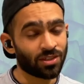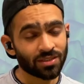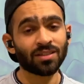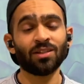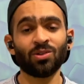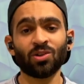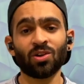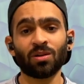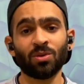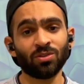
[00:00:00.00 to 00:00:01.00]
just here to
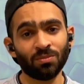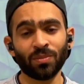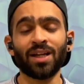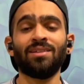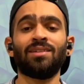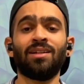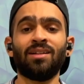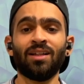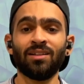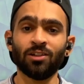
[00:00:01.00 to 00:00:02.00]
talk about the
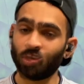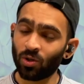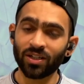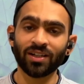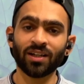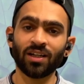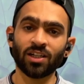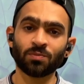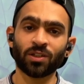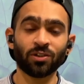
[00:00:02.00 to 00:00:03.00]
mindset and the non-technical
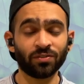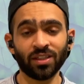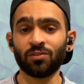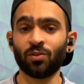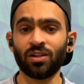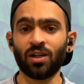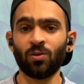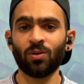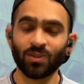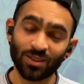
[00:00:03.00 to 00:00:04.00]
aspect of things for
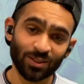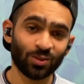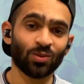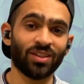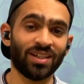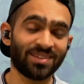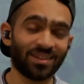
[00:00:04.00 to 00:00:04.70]
now. So there's